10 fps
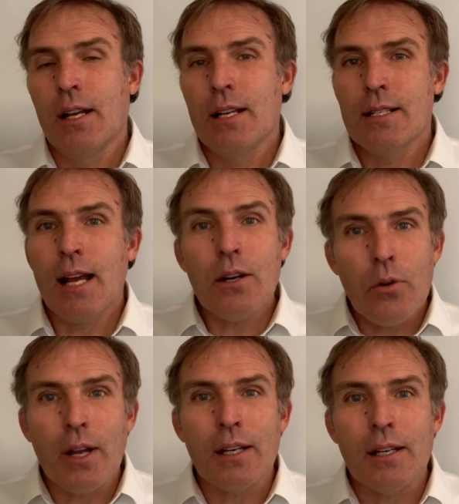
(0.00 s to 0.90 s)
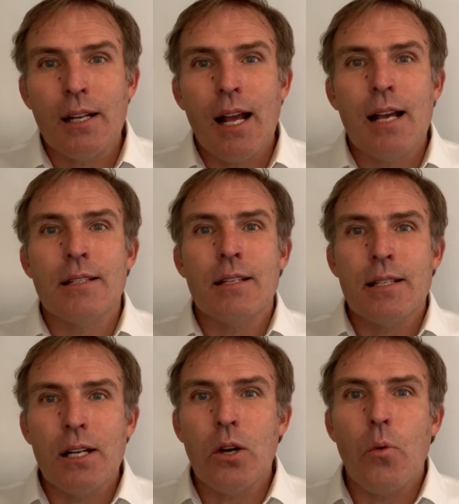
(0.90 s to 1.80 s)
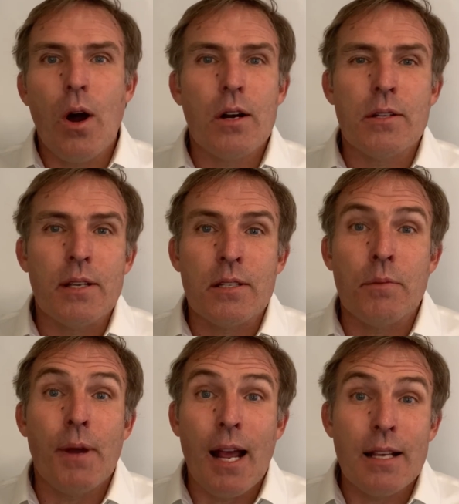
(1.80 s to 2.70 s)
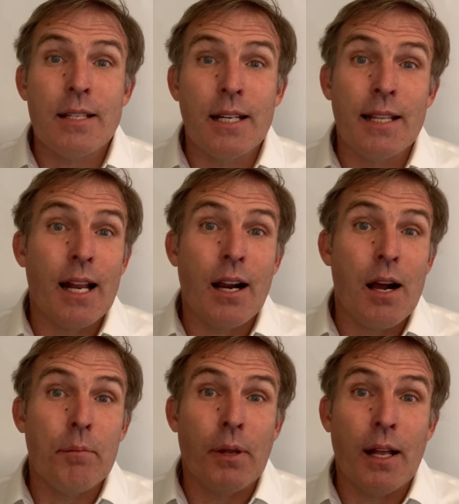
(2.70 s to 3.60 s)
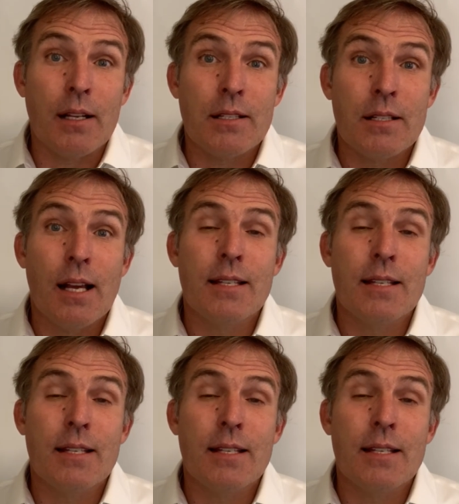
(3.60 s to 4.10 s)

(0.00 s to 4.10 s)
San Quentin has a single water system exiting that complex,